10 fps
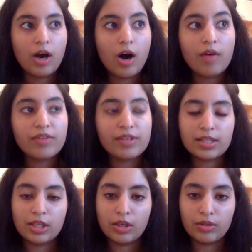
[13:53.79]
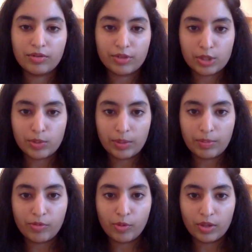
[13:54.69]
obviously, the first week
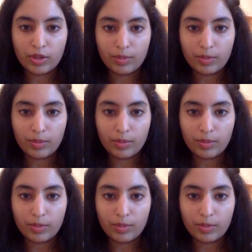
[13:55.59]
before